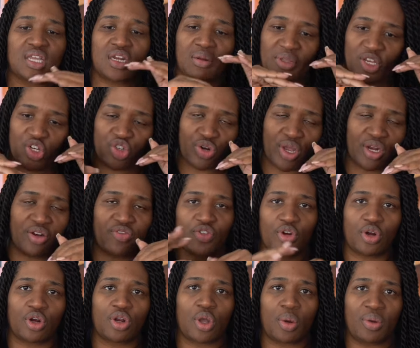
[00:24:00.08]
going to be a trend
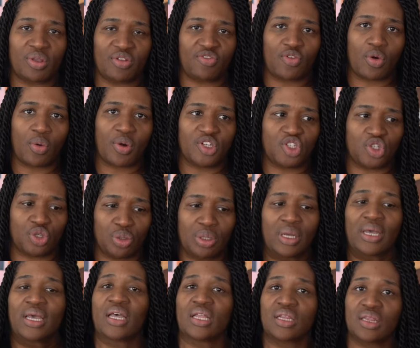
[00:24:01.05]
for her going forward
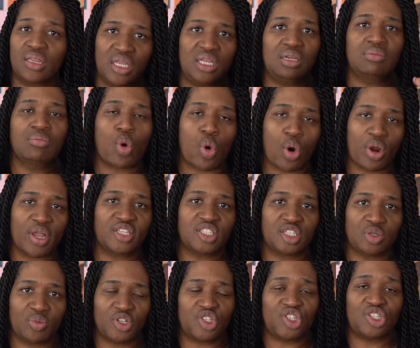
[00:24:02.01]
to lean more
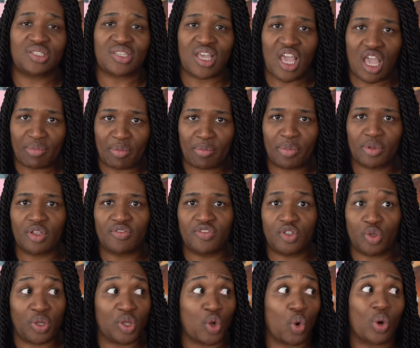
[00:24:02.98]
into what she's capable of doing,